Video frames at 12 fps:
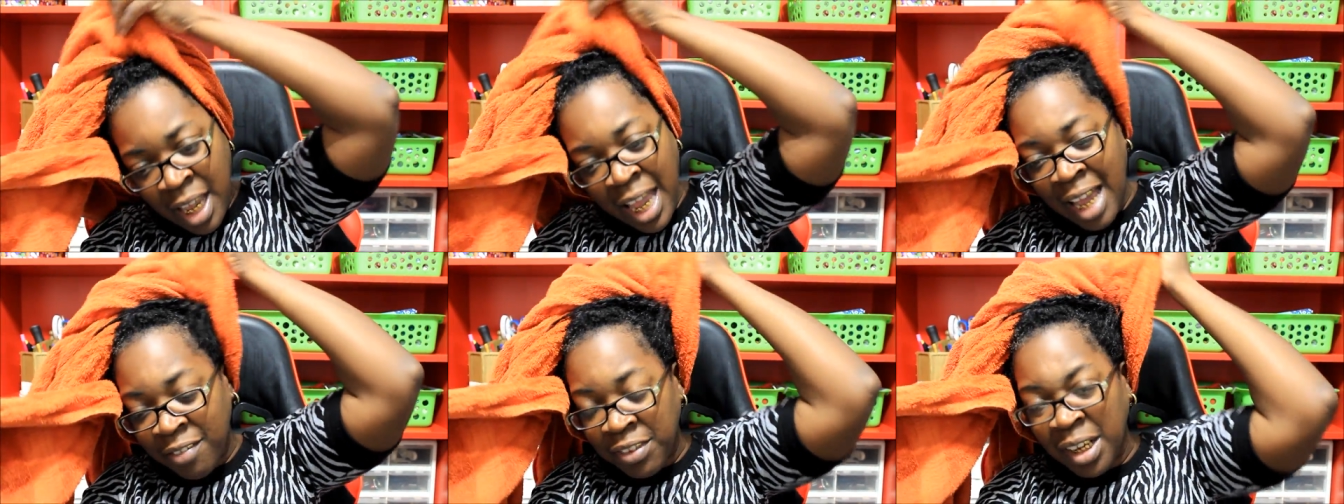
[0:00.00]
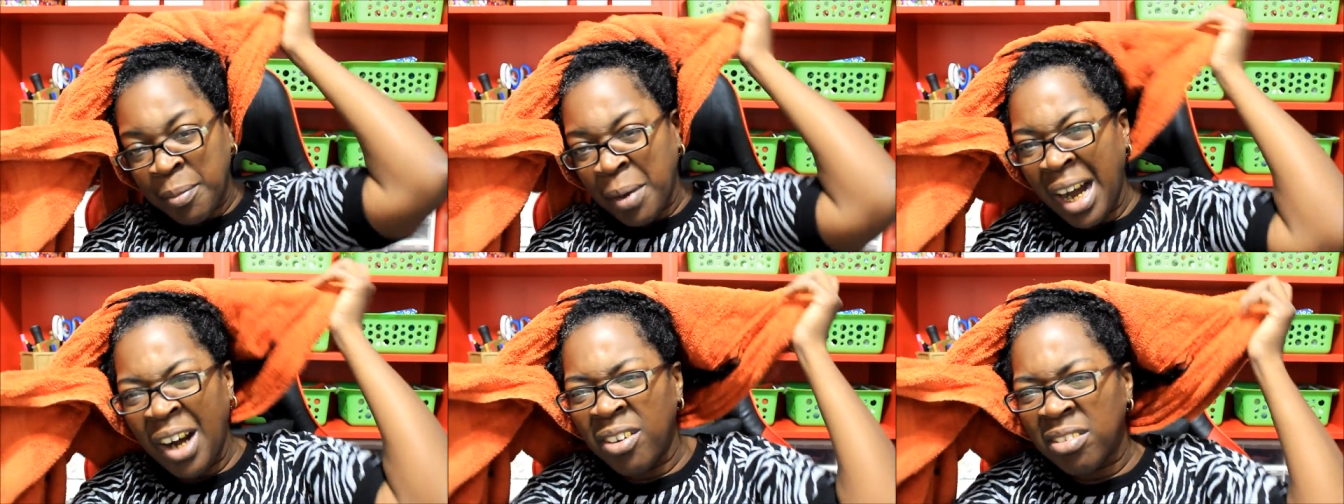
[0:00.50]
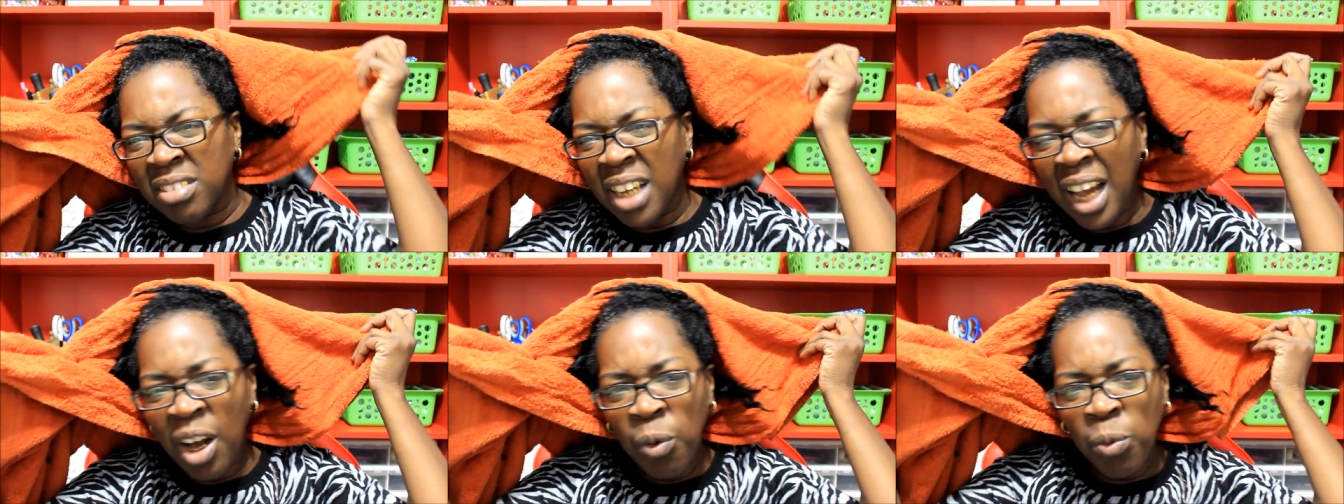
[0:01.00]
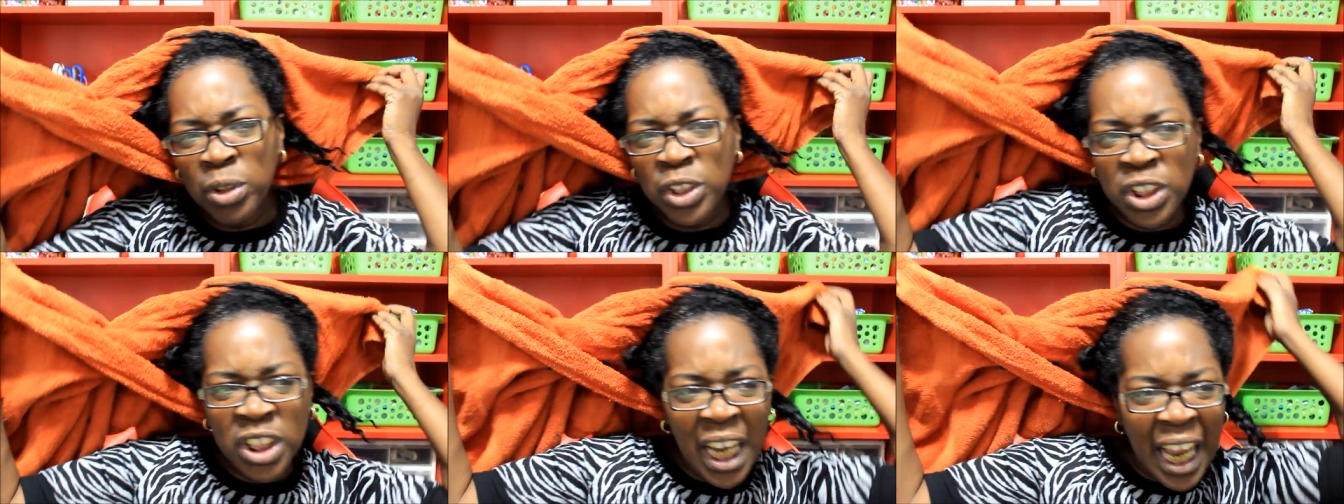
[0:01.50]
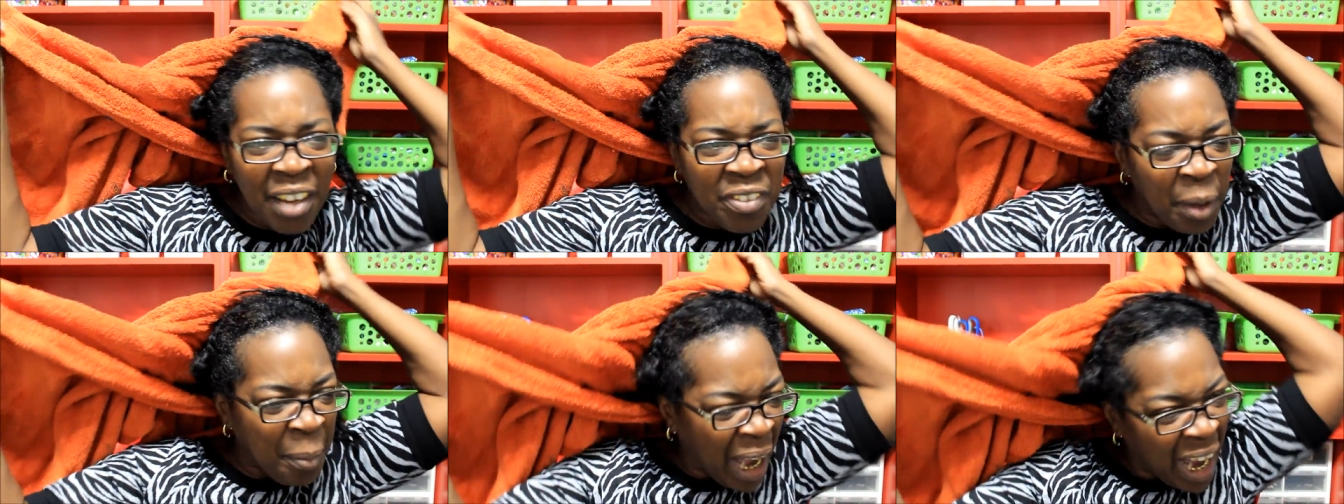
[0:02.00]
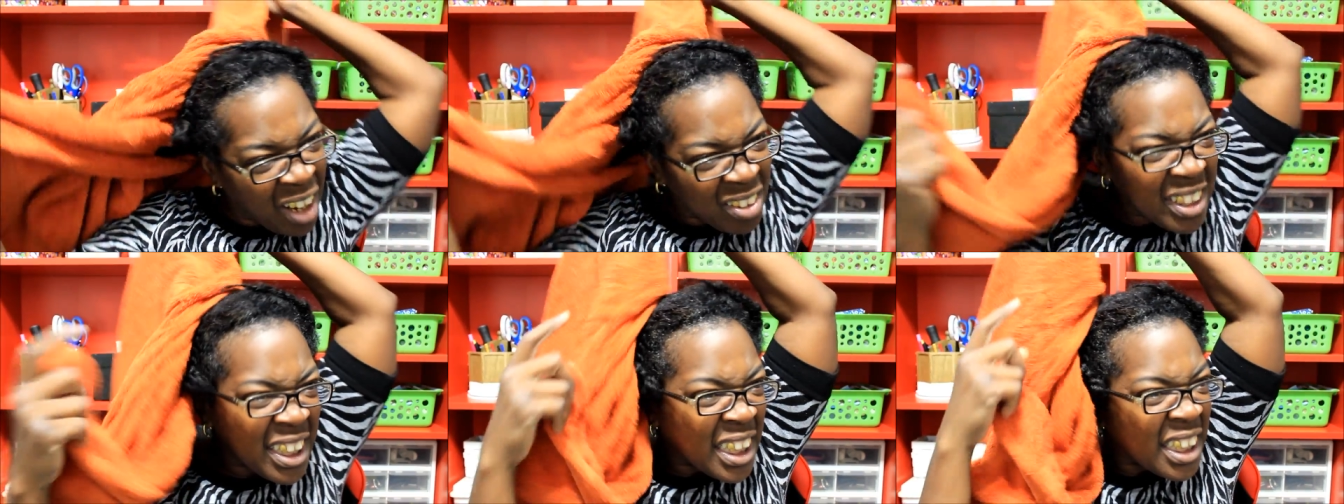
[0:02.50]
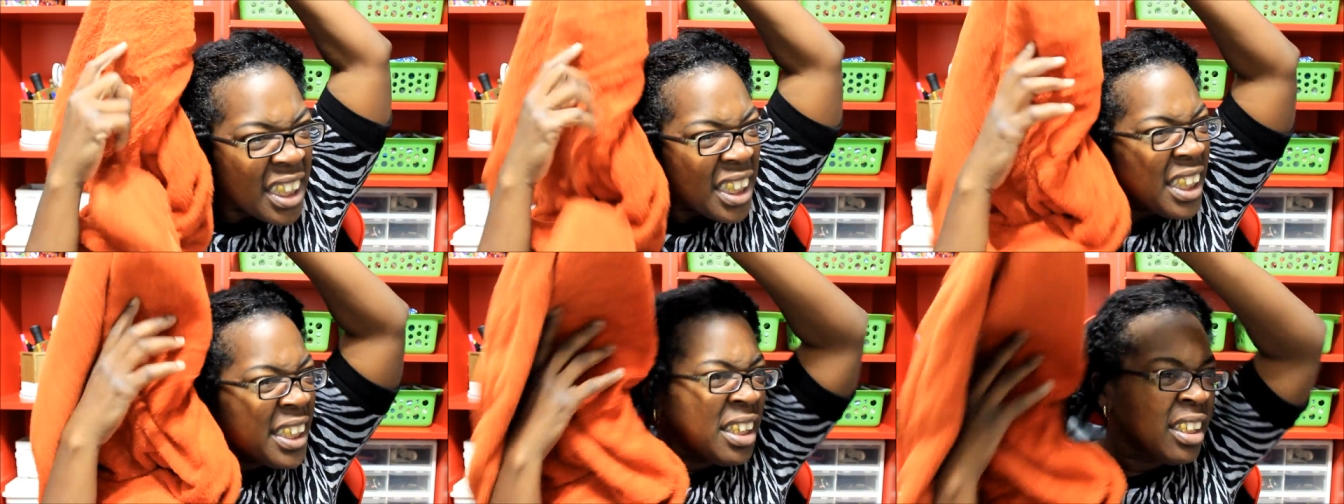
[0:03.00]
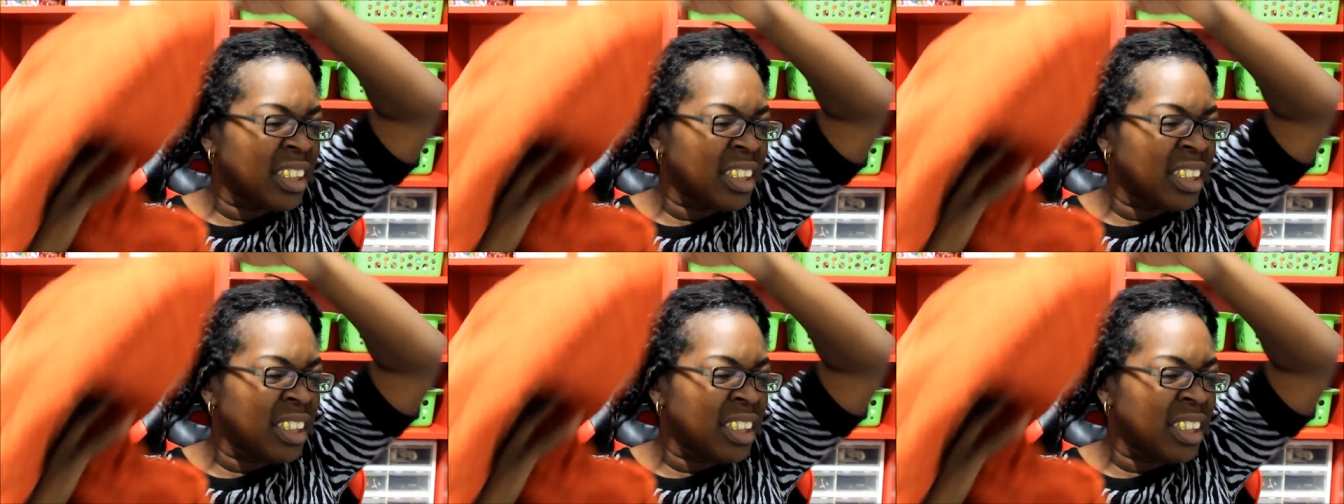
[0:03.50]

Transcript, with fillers: after I'm out. Ouch. After I'm all done